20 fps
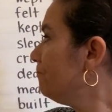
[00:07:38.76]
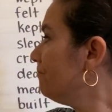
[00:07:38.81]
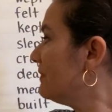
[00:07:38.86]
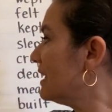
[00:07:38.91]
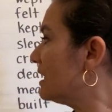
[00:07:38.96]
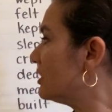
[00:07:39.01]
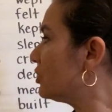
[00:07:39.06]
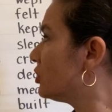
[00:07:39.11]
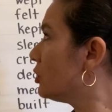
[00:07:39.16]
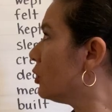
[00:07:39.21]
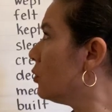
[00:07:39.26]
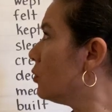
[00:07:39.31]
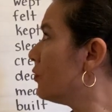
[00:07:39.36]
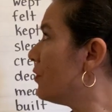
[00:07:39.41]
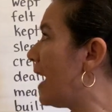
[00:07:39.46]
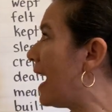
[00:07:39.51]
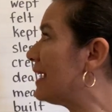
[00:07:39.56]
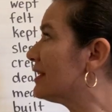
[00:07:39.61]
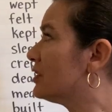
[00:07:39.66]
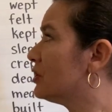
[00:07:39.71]
So
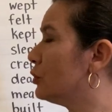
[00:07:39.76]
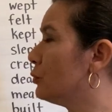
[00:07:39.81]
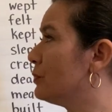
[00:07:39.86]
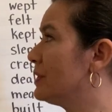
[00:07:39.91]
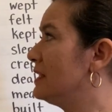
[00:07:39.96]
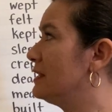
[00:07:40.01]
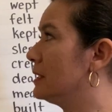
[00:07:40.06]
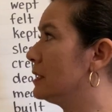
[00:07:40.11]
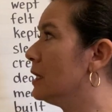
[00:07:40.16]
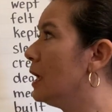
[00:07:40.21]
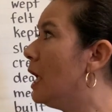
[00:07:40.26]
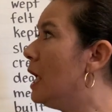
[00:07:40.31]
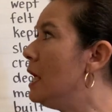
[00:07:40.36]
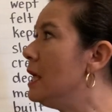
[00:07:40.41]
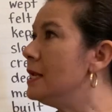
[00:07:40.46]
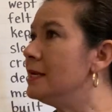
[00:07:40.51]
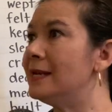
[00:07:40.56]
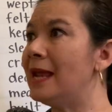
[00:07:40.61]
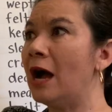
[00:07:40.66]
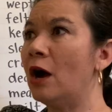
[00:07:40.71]
that's the reason.
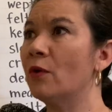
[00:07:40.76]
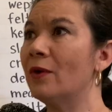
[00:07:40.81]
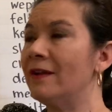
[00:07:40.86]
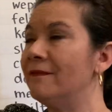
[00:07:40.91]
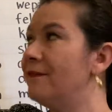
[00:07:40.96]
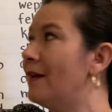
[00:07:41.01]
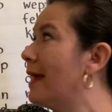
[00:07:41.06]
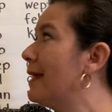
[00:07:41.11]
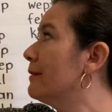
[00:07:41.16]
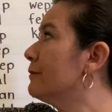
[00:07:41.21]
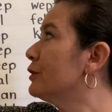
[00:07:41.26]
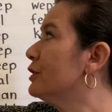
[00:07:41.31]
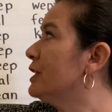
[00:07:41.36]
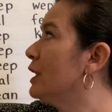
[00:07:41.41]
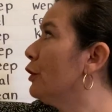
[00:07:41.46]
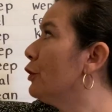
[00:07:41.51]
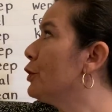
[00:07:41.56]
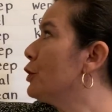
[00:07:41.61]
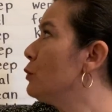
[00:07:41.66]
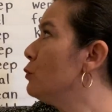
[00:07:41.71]
Now, if I ever
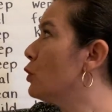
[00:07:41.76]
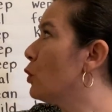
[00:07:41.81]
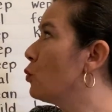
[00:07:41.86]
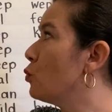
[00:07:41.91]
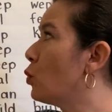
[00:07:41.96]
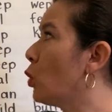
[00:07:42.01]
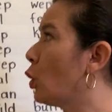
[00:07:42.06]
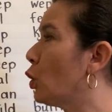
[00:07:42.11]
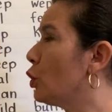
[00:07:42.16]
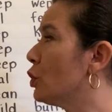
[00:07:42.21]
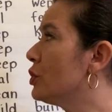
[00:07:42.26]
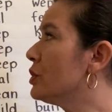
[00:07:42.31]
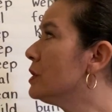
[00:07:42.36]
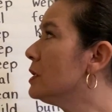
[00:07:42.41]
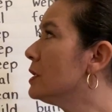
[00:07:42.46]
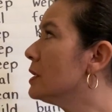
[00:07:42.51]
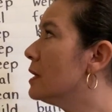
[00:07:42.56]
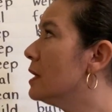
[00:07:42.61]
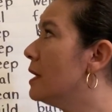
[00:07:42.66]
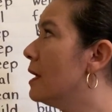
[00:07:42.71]
tell you a word
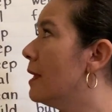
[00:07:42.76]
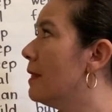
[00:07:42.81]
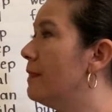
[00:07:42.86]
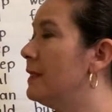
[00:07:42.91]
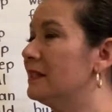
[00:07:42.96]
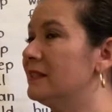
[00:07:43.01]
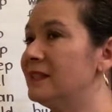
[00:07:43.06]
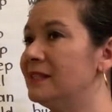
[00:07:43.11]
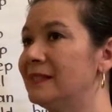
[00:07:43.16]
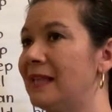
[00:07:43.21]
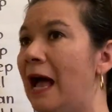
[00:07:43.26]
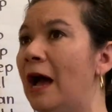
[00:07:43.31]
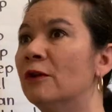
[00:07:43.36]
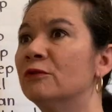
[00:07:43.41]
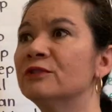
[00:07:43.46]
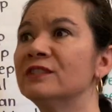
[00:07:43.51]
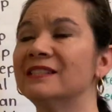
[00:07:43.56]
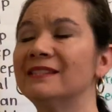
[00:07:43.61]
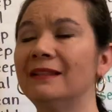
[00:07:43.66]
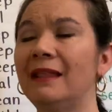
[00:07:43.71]
that
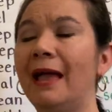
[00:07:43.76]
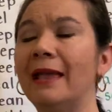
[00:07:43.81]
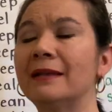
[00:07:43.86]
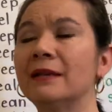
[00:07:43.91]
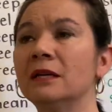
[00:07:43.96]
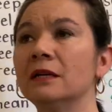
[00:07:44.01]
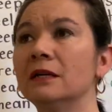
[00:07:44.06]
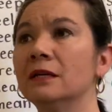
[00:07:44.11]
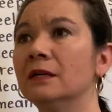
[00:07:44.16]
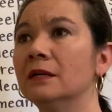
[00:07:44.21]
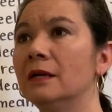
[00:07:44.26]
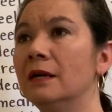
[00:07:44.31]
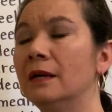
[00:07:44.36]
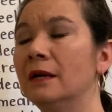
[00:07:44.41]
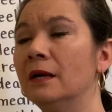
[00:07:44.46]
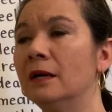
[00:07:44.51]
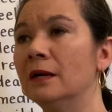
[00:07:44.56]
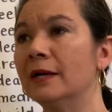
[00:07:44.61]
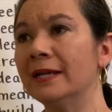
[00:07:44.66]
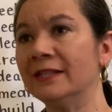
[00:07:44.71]
sounds like,
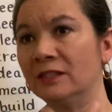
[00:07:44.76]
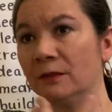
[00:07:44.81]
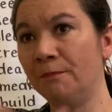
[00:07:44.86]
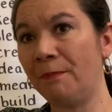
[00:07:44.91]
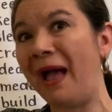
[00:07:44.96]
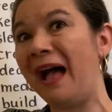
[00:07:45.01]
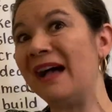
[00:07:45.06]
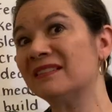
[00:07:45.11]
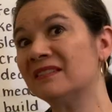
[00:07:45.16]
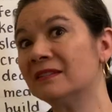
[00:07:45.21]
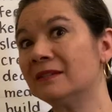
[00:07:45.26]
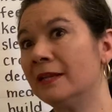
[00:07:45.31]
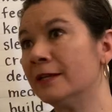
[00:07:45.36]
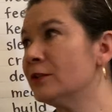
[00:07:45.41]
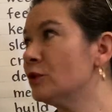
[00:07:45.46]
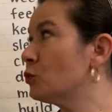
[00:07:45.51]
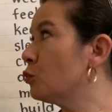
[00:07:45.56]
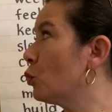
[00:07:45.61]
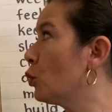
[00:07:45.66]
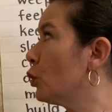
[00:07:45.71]
it's a past
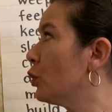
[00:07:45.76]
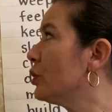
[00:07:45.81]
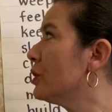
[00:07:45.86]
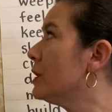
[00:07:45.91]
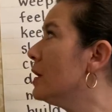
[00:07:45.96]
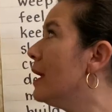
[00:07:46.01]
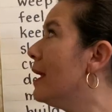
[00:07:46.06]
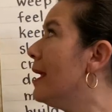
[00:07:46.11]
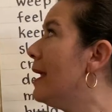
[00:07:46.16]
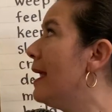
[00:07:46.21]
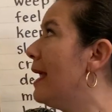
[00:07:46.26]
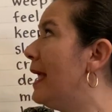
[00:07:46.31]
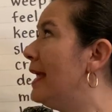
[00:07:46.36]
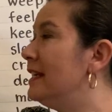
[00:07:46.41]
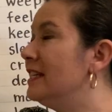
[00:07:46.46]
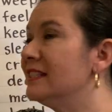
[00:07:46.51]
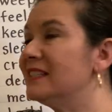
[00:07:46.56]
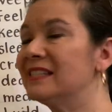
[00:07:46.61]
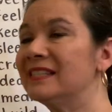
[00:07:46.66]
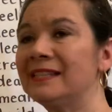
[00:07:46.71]
tense word, and
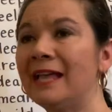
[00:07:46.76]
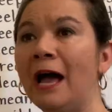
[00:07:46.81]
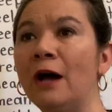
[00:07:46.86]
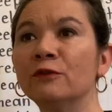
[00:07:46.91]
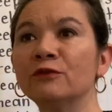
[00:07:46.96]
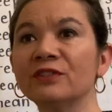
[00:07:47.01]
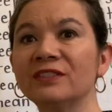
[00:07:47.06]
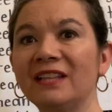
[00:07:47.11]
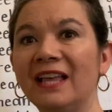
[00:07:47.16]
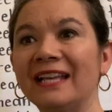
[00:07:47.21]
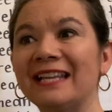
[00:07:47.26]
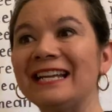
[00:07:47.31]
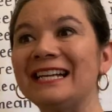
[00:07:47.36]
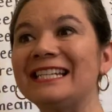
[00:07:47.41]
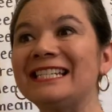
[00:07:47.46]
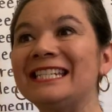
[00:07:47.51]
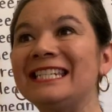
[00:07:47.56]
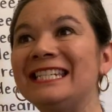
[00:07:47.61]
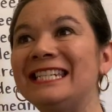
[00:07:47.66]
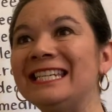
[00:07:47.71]
it sounds like
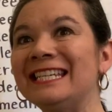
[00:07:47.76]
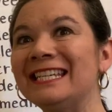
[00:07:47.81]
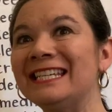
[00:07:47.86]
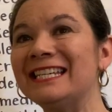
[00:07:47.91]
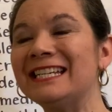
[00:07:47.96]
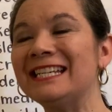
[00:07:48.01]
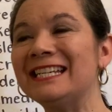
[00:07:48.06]
D,